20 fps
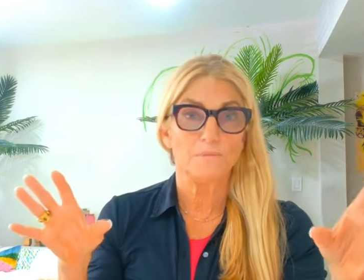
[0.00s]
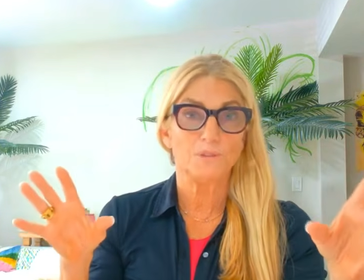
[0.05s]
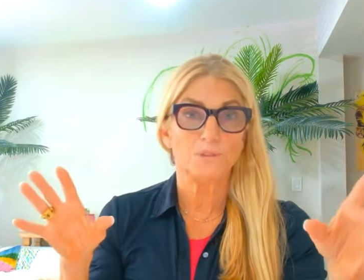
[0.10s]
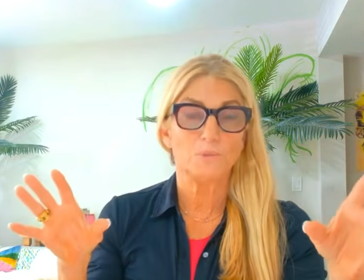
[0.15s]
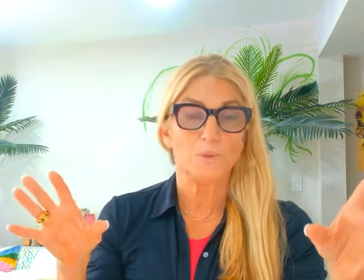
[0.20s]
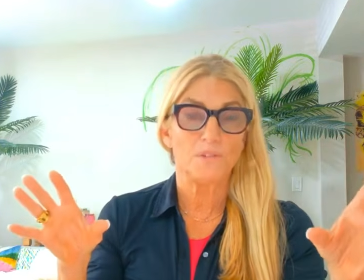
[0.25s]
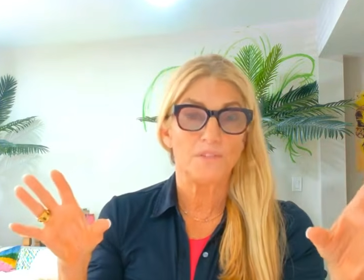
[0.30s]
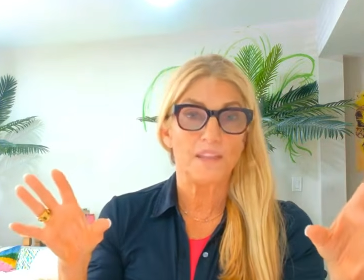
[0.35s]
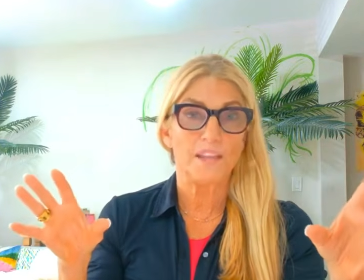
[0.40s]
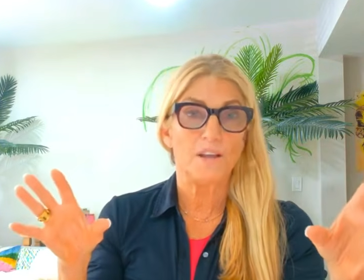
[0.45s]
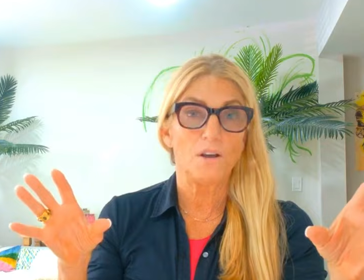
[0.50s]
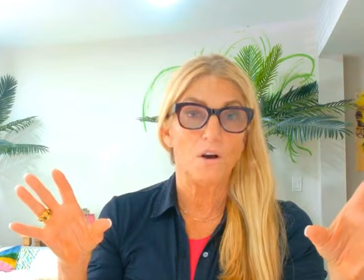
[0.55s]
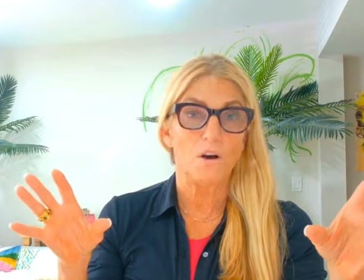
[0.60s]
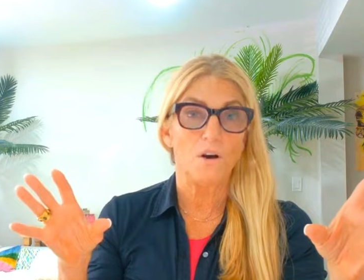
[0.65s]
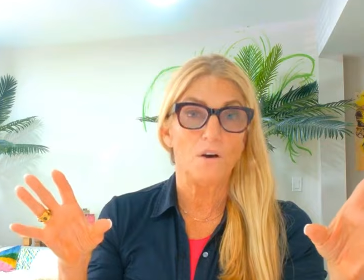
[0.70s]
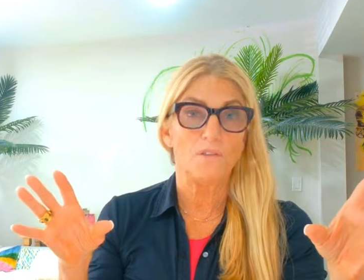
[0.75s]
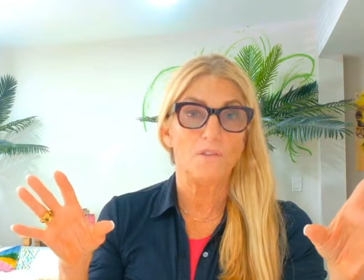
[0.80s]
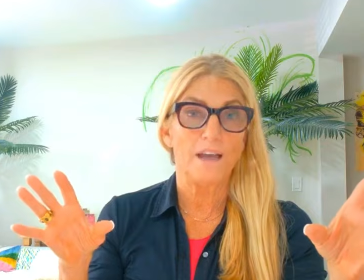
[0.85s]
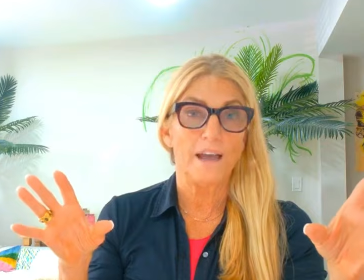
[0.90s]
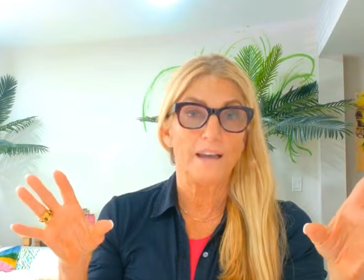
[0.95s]
is what they
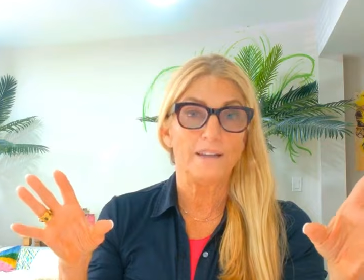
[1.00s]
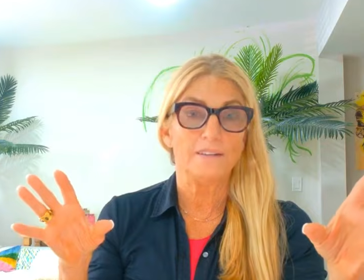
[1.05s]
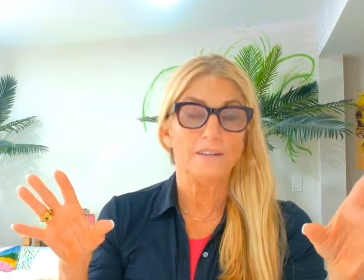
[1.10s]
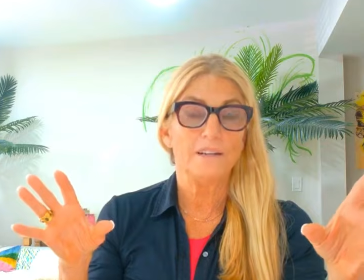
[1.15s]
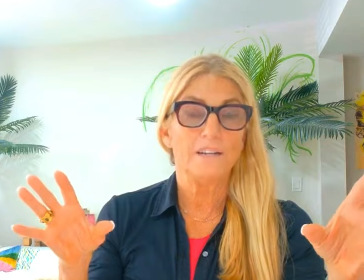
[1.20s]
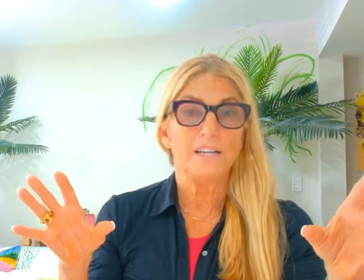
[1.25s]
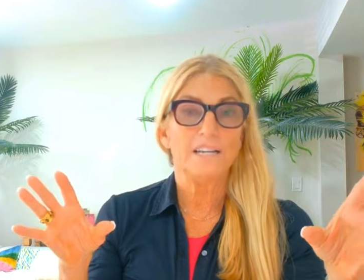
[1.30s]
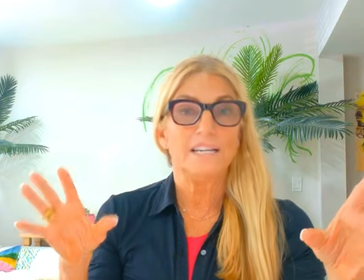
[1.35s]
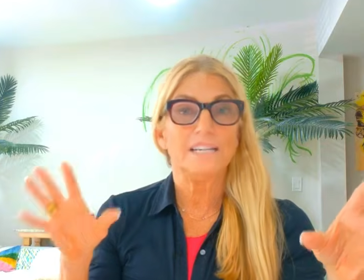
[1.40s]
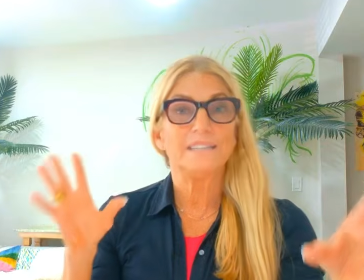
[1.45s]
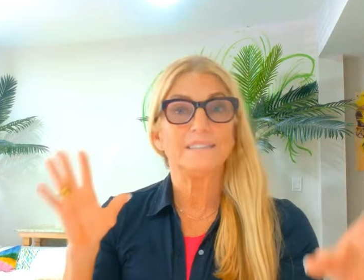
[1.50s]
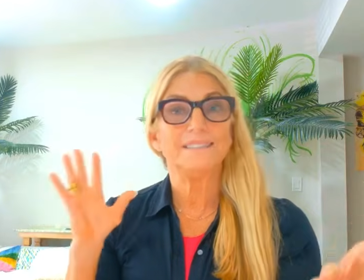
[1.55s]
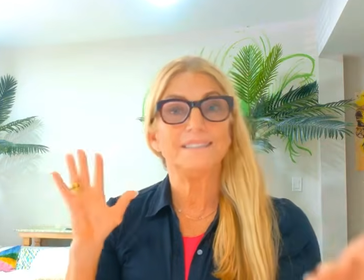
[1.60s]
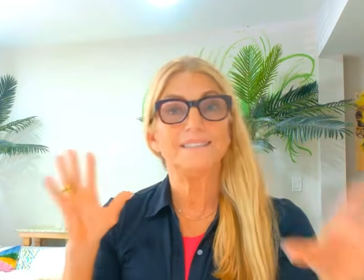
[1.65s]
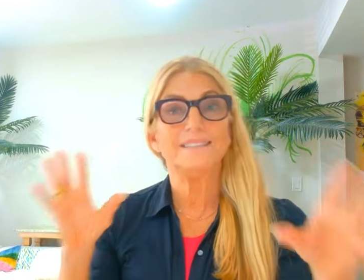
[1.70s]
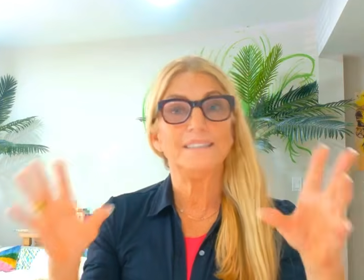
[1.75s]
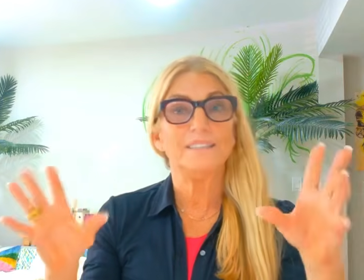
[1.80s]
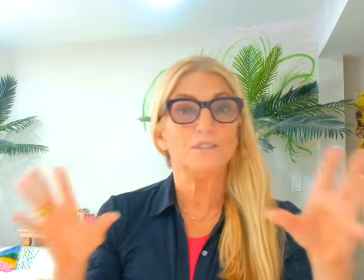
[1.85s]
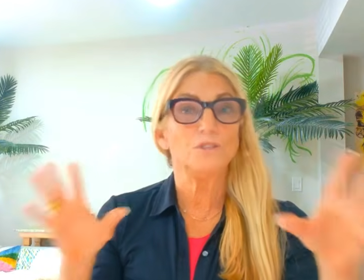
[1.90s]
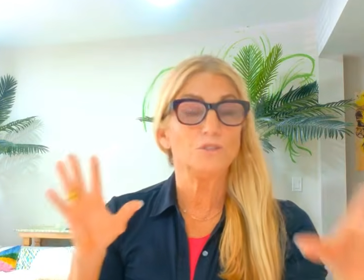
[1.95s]
call that. It's
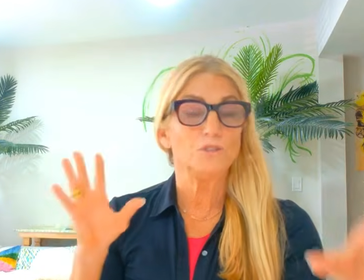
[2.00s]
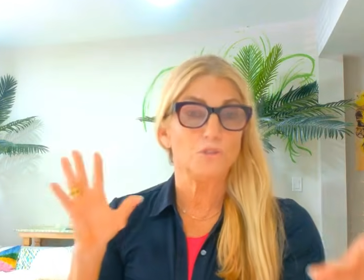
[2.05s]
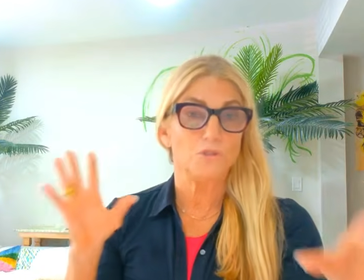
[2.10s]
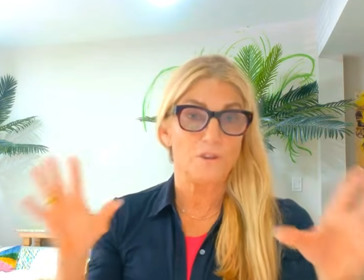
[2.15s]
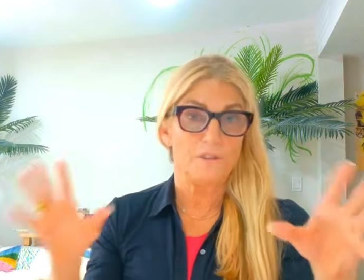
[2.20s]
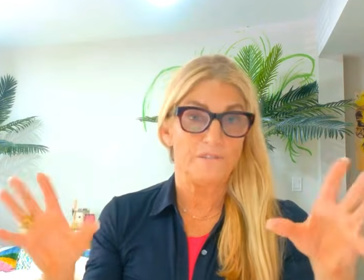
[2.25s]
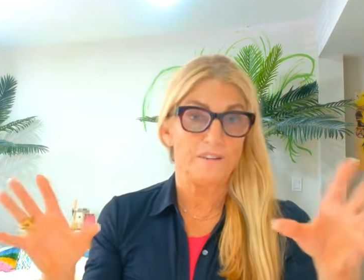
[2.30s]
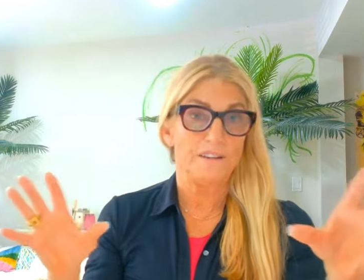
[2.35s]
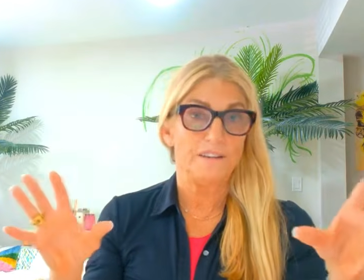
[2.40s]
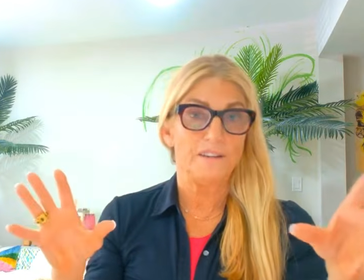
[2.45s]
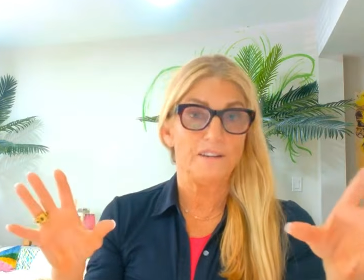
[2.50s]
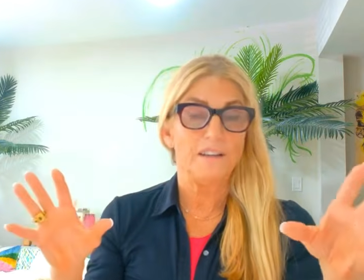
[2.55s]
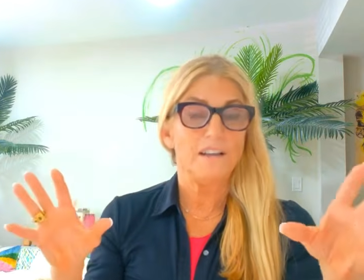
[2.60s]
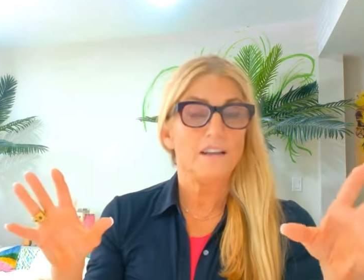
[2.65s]
deal driven.